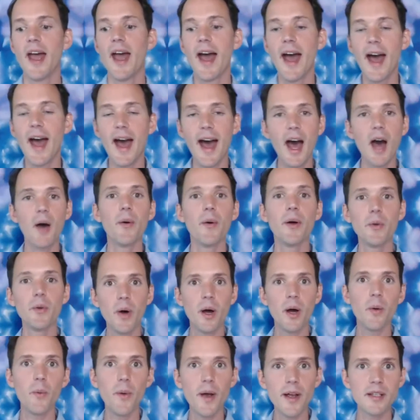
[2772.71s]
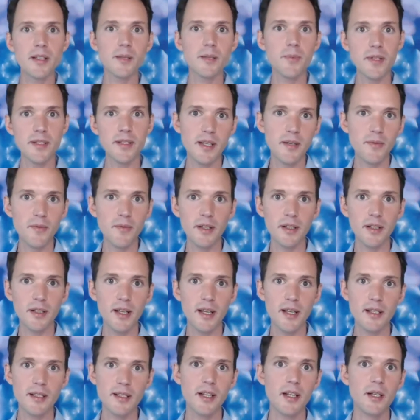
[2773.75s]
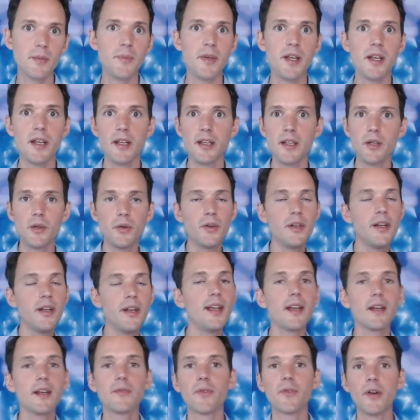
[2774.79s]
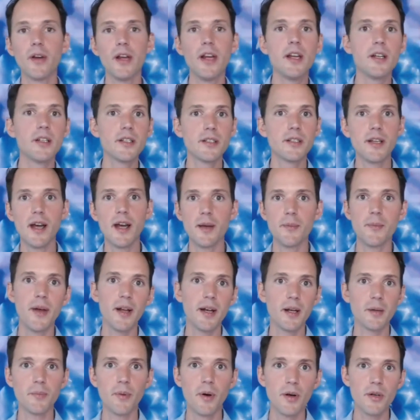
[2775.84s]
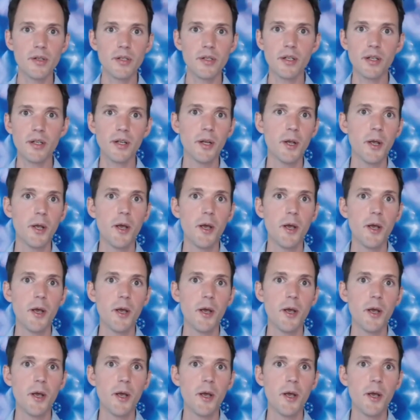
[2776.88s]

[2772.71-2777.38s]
How and what way specifically is going to be unique for each diabetic person.